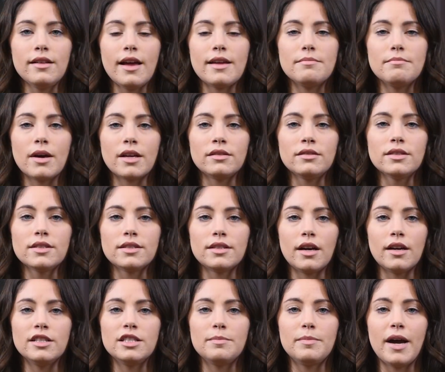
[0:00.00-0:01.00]
and metal
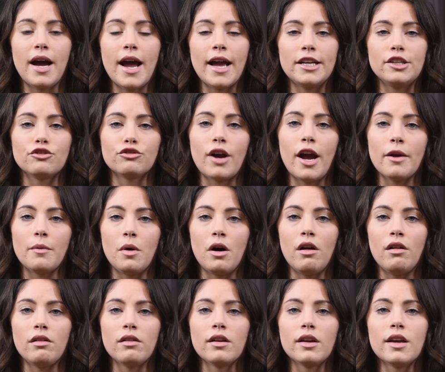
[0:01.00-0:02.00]
studs behind
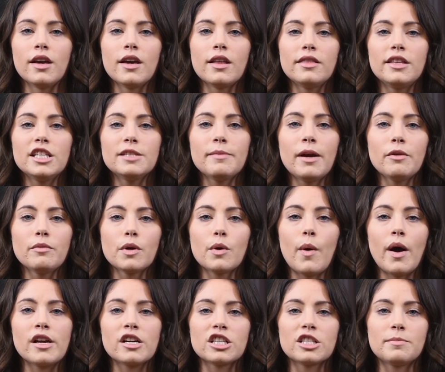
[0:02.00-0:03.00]
drywall, these might
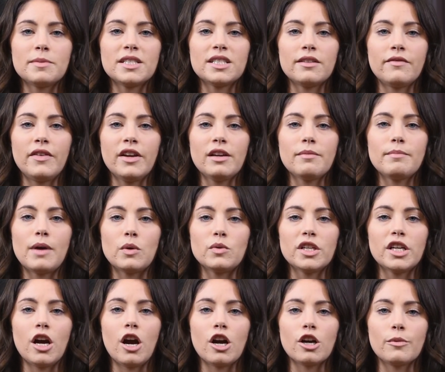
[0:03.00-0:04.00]
require specific
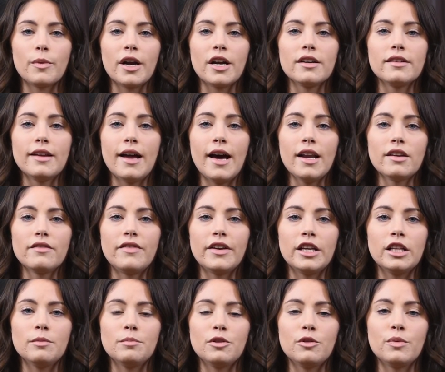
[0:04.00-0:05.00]
mounting hardware not
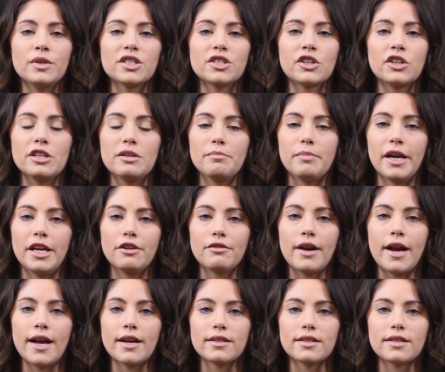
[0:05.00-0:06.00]
available with certain bike
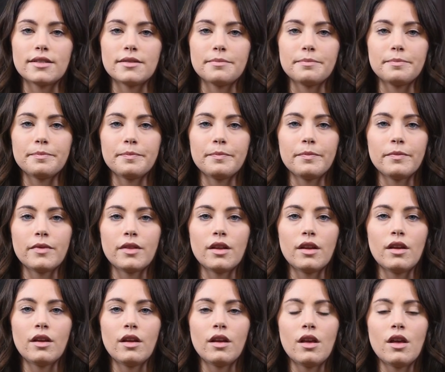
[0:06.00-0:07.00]
racks.
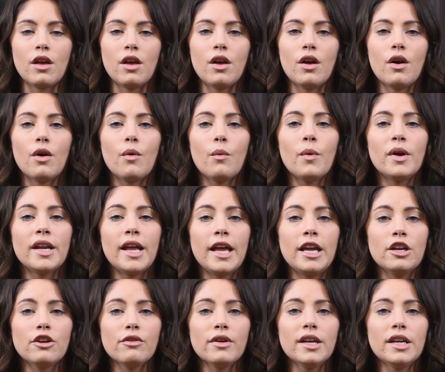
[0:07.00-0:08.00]
When
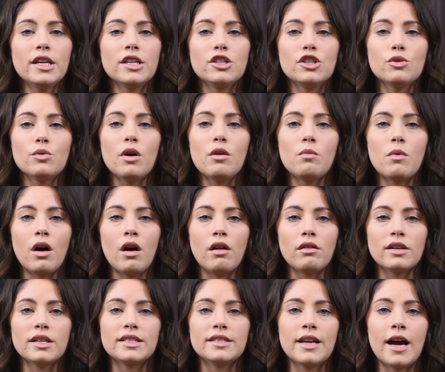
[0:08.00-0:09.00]
anchoring into a wall
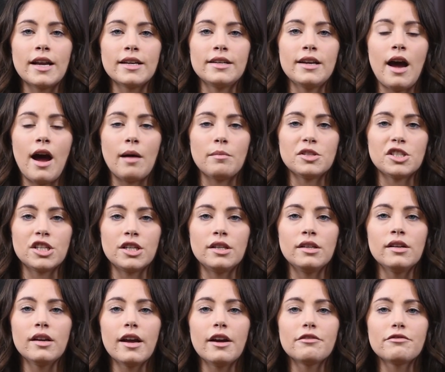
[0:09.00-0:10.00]
is not an
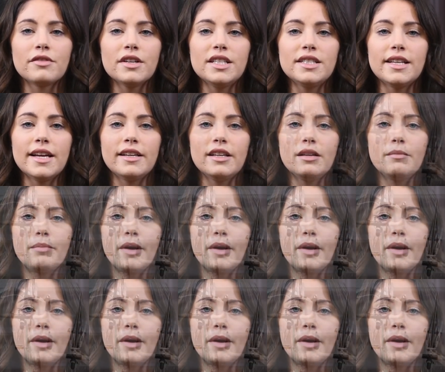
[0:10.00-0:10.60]
option, a freestanding